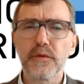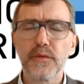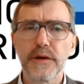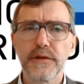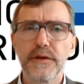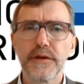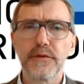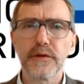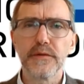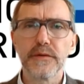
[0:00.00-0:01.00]
acquired a
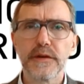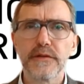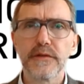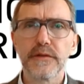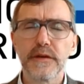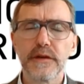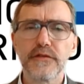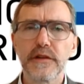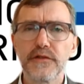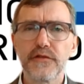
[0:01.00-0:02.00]
year ago in
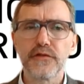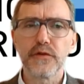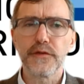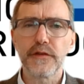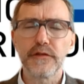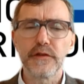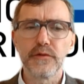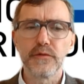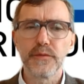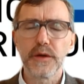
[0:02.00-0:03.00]
installation services
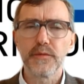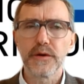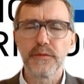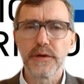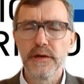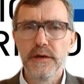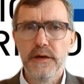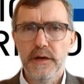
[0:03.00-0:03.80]
in Norway, where we